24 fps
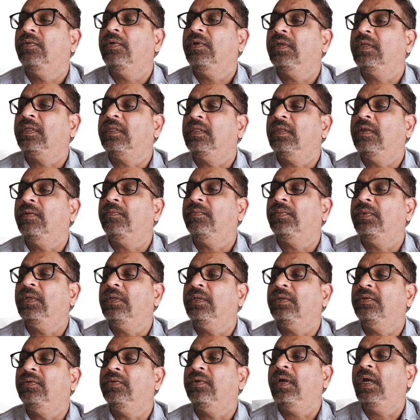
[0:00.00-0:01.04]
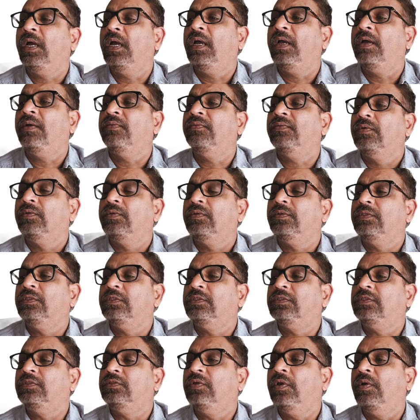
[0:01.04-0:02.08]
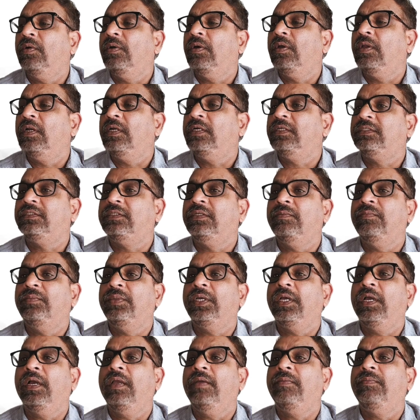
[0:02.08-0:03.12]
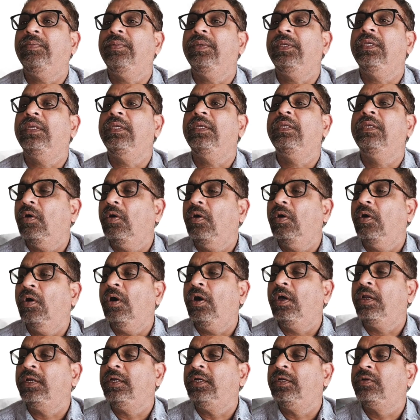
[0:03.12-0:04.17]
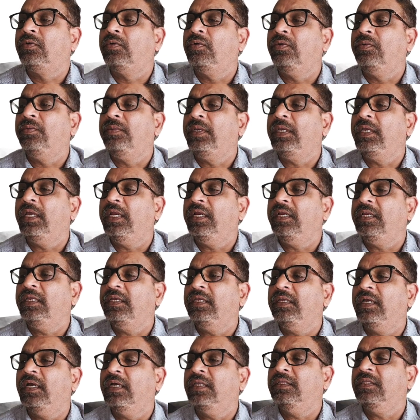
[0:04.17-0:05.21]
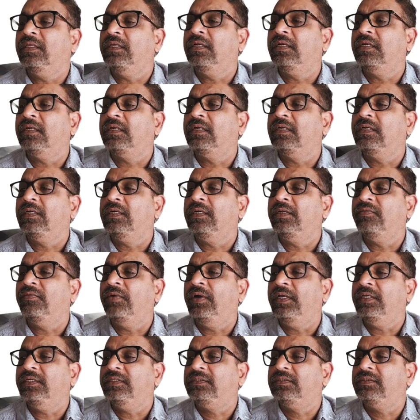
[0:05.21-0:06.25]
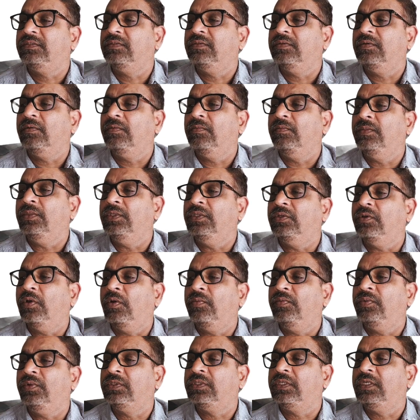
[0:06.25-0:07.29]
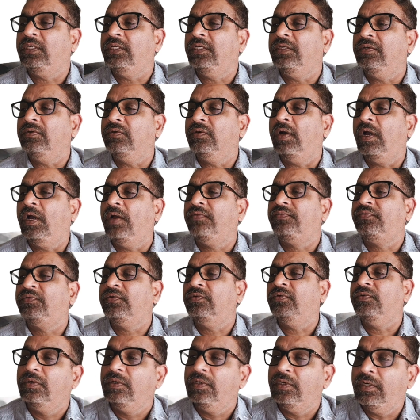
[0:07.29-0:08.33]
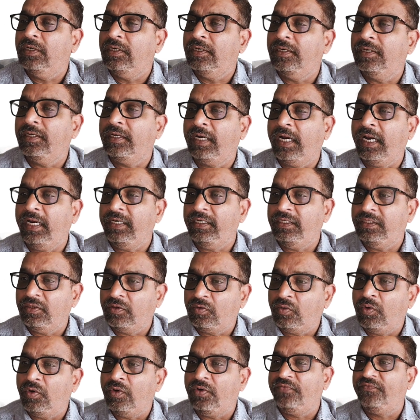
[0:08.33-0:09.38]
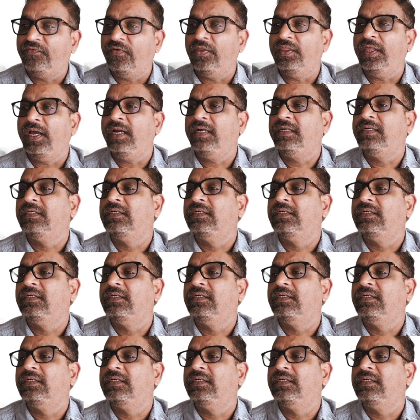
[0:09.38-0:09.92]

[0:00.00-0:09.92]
For example, you have, this is let's say big IP, or it could be any other device. Means obviously you have to write the code for that.